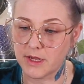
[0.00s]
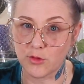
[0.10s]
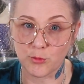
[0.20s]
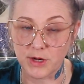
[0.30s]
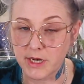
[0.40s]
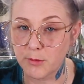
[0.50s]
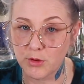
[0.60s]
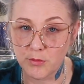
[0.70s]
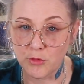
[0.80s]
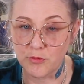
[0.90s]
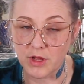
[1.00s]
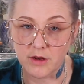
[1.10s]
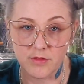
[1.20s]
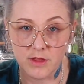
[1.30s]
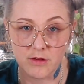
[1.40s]
it's ready to be moved
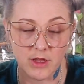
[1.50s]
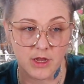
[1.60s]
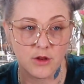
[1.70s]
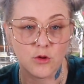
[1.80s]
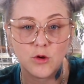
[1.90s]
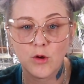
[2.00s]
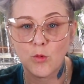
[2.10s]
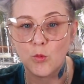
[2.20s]
out of the container.